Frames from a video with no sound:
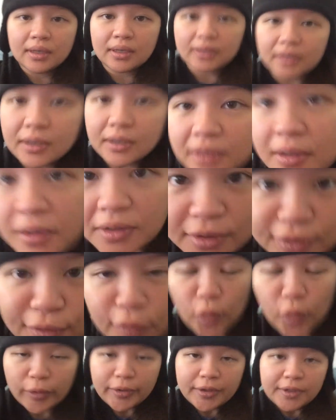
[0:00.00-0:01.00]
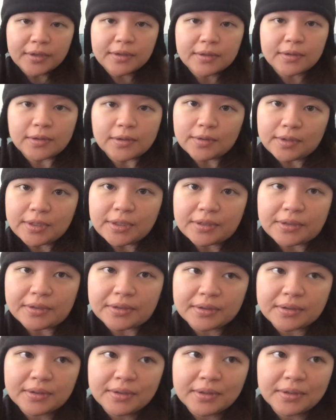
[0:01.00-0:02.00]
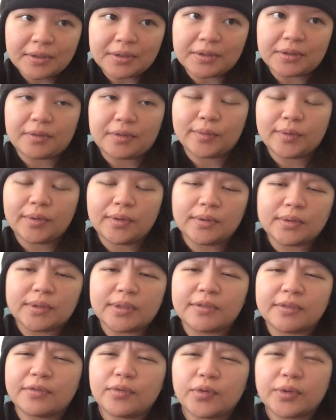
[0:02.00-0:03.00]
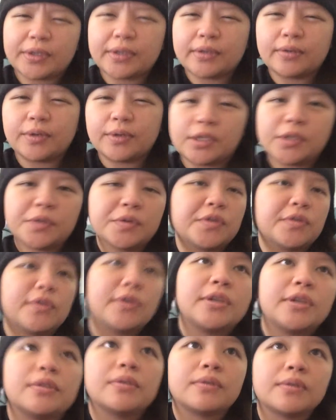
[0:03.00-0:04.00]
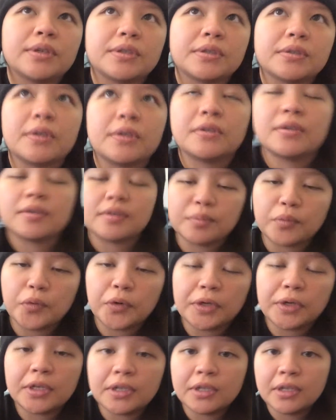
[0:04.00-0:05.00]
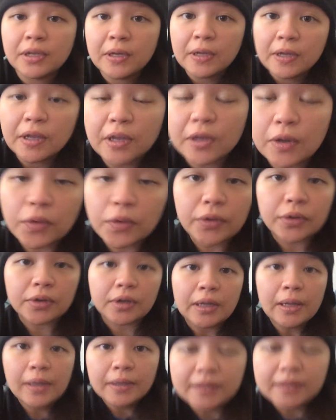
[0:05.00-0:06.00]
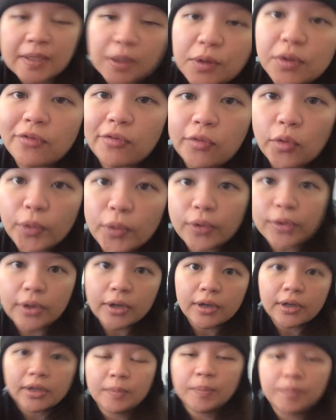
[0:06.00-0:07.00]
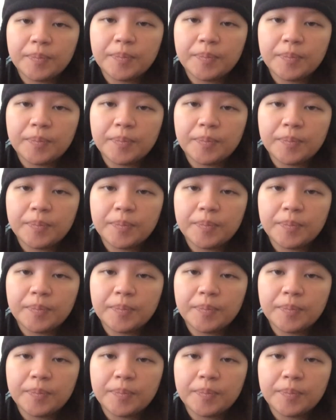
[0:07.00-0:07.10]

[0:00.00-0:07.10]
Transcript: it is 40 degrees here. Well, not 40 degrees, it was 40 degrees like this morning here in South Florida.